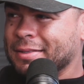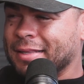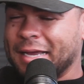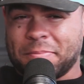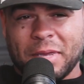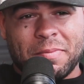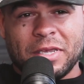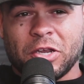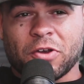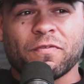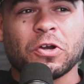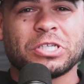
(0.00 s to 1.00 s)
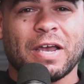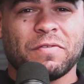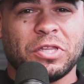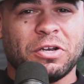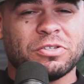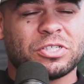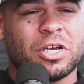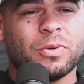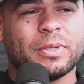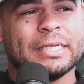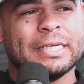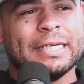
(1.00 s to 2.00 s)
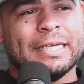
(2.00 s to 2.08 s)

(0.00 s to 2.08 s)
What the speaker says: Like maybe your first half of the year is going